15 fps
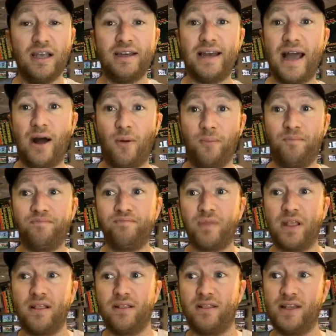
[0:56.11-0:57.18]
Now,
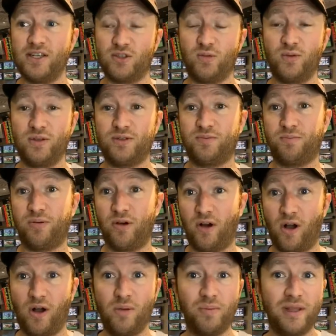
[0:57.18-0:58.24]
this was
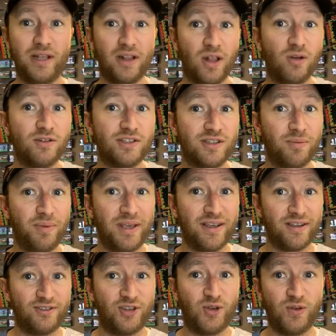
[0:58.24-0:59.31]
probably close to
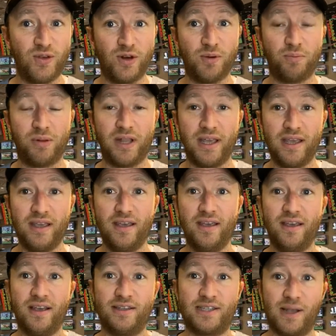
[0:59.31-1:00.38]
being a two-unit play,
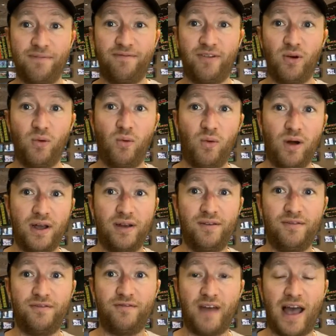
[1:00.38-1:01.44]
except for
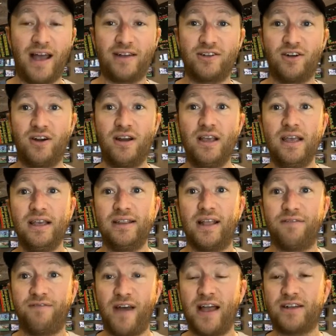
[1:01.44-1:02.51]
one factor.
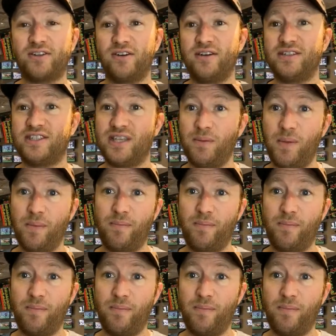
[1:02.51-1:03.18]
That factor is C.B.